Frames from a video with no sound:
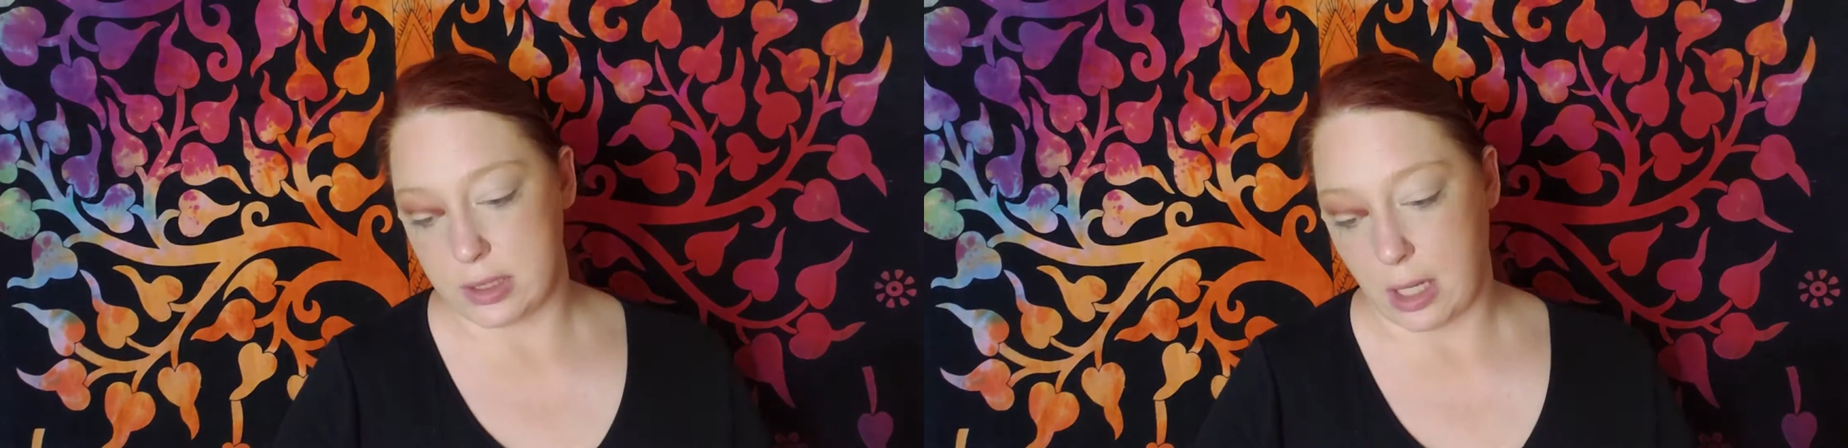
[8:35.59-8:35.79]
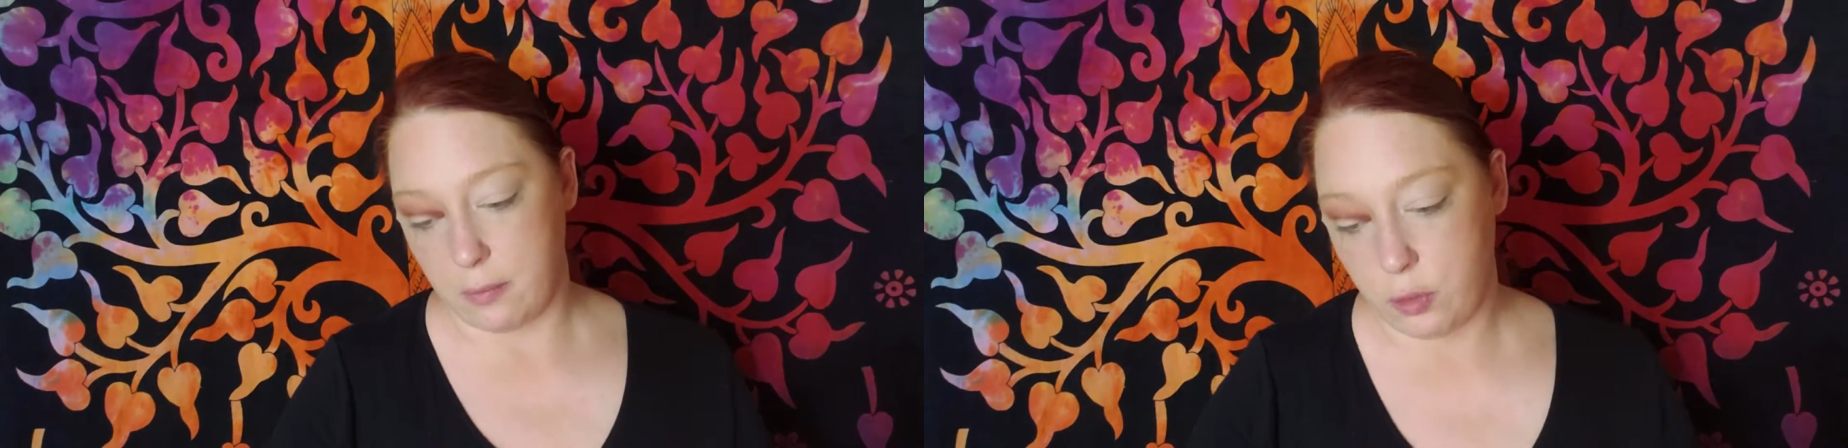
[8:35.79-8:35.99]

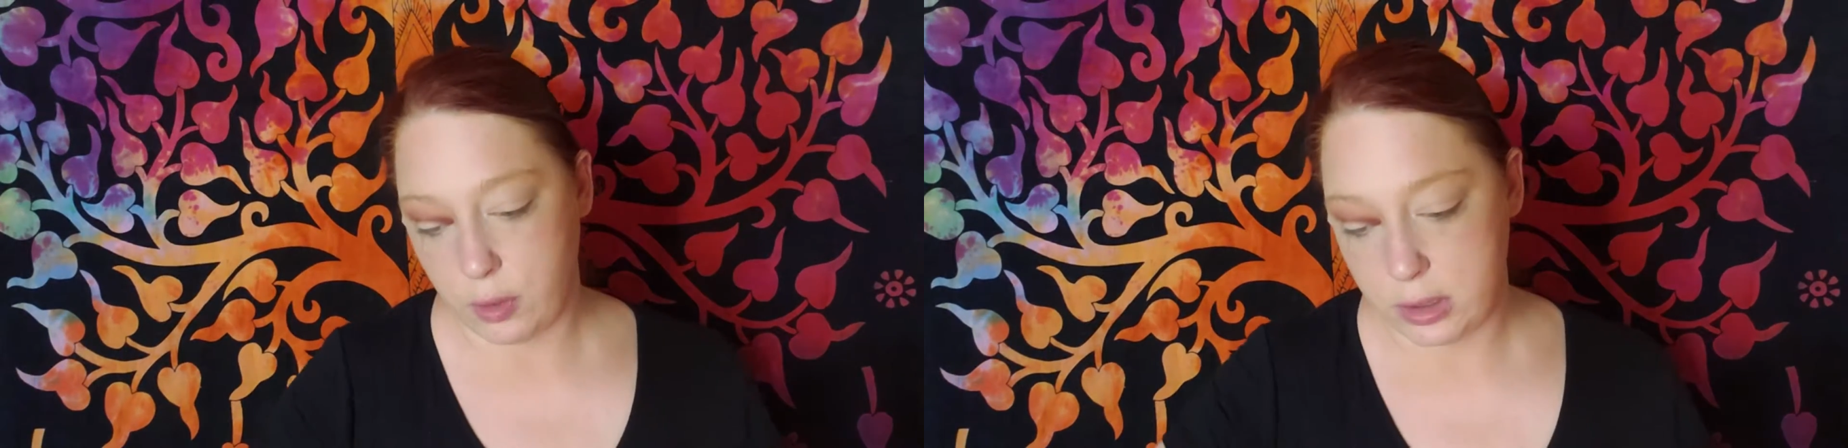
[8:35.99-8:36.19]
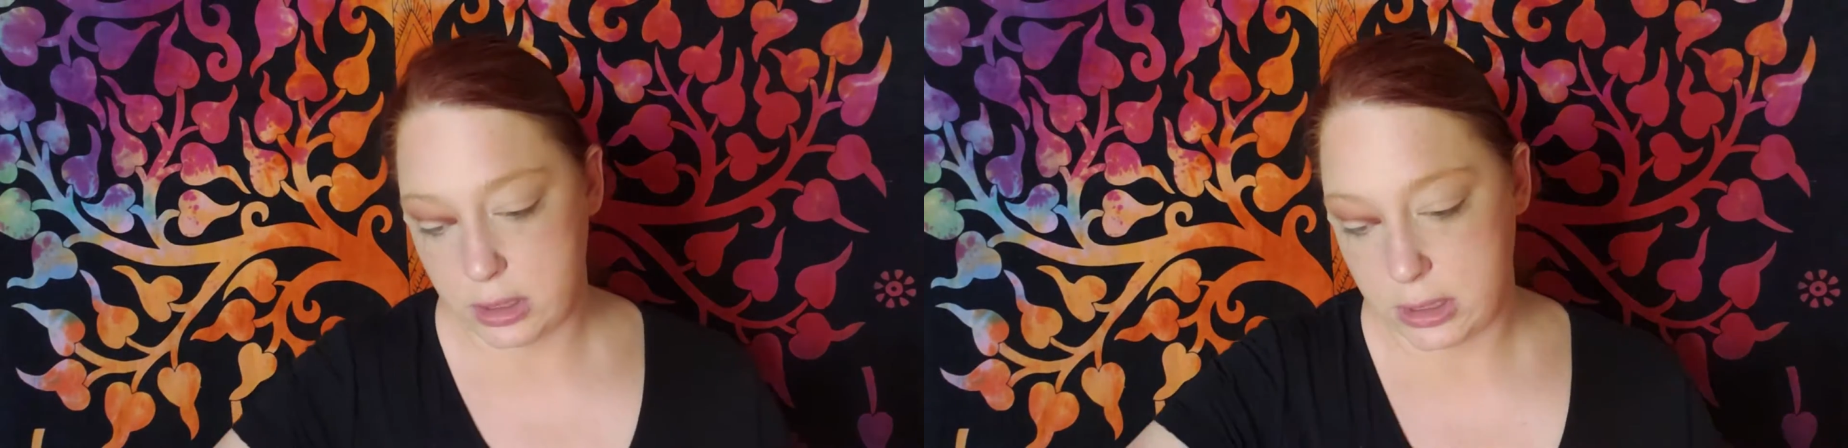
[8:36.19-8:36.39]
I'm
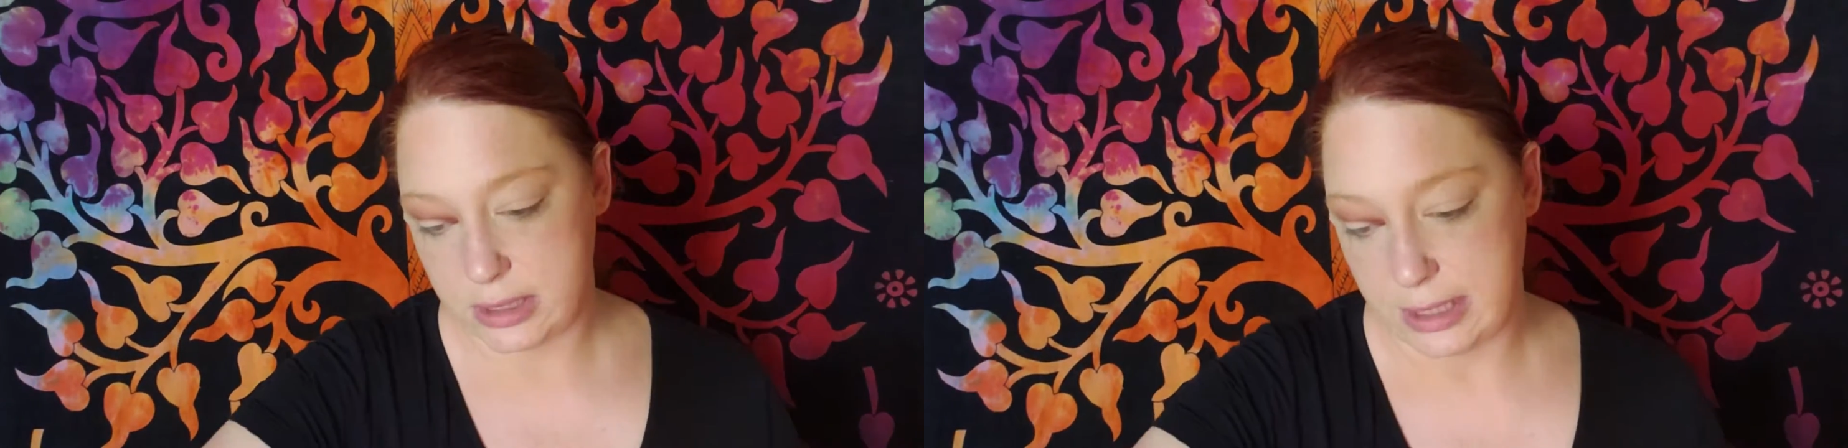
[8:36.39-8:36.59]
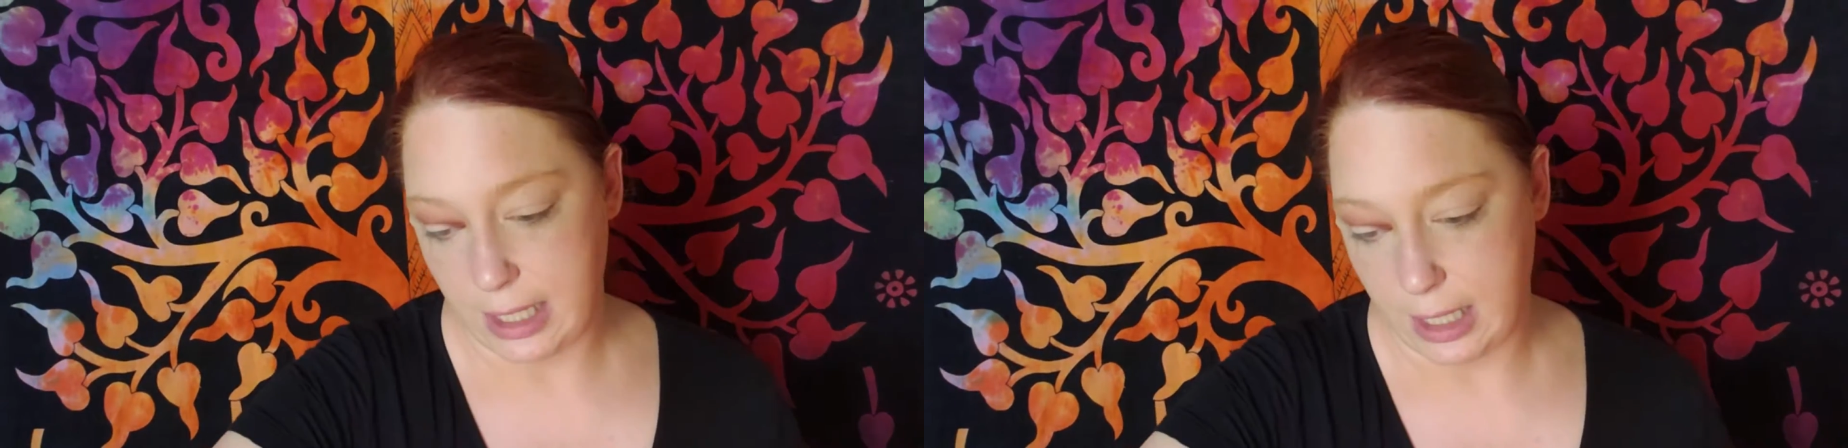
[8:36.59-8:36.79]
going to
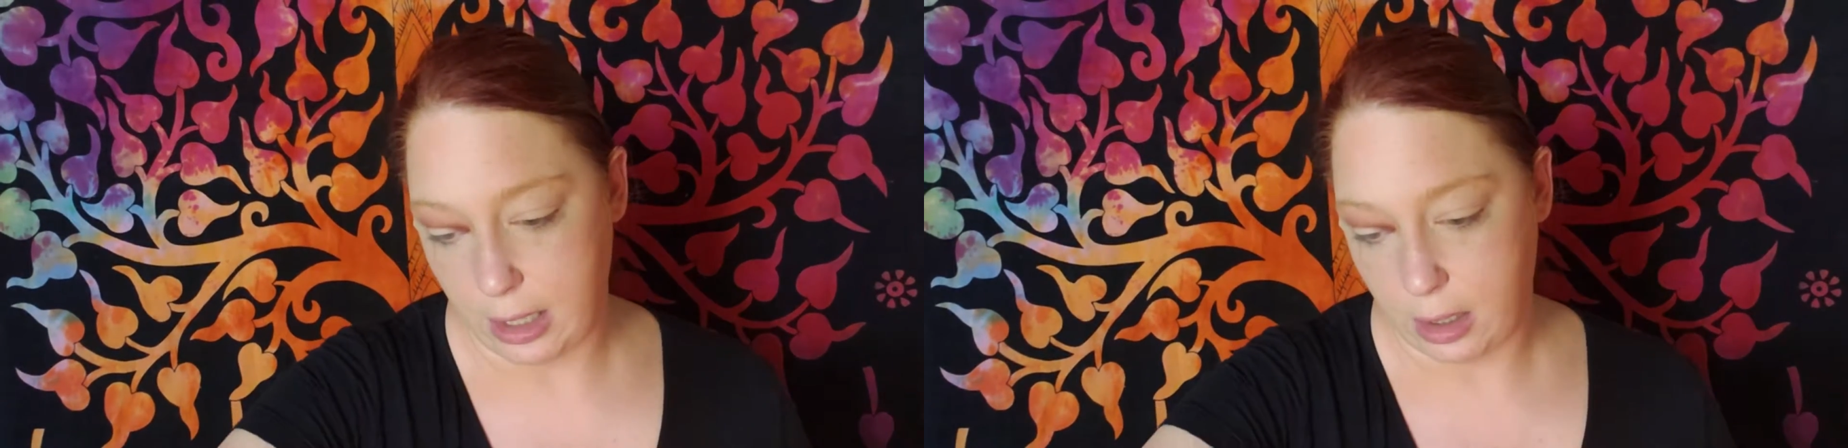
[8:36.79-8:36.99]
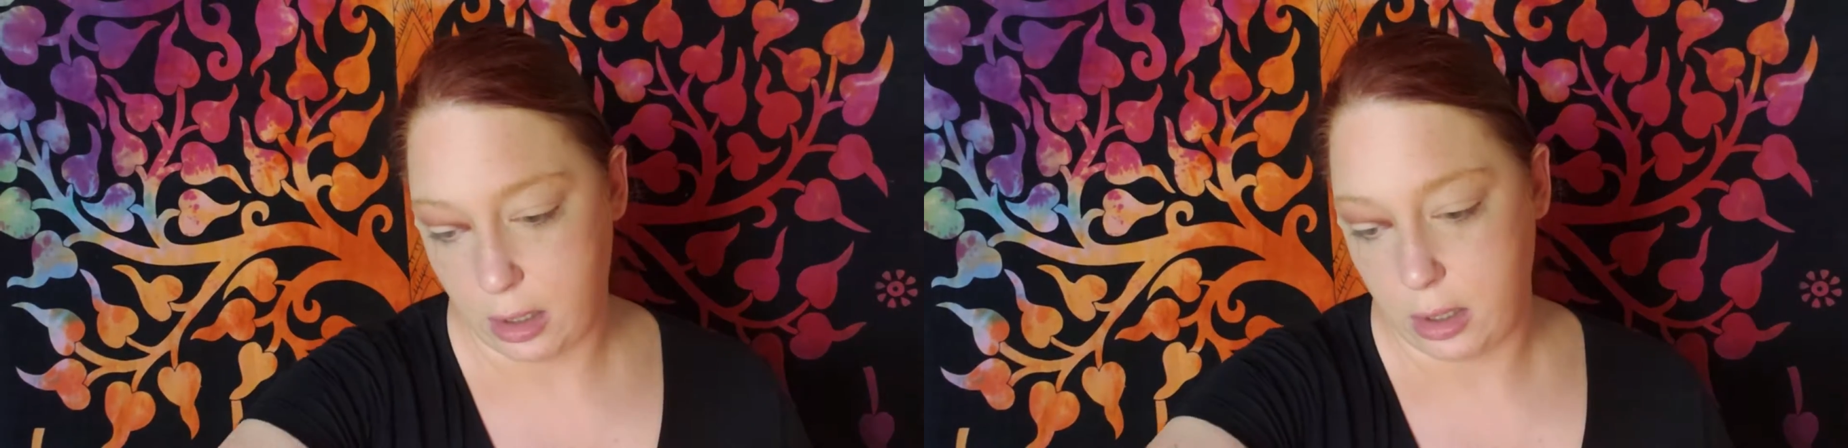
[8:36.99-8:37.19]

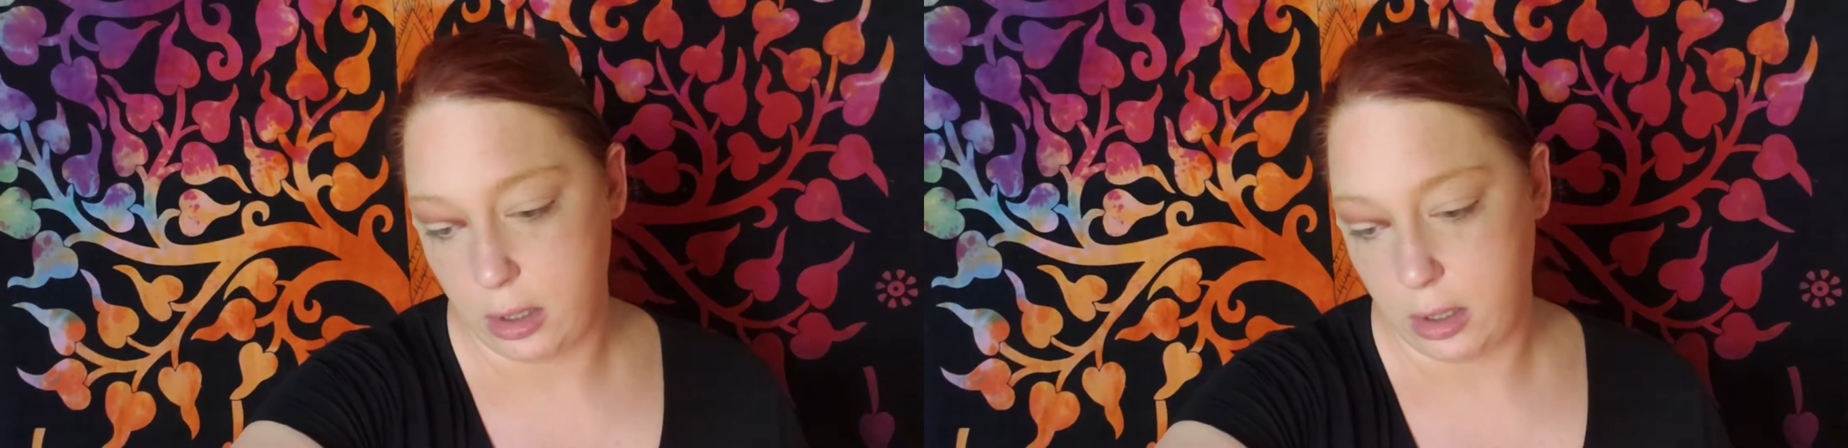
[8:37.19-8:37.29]
take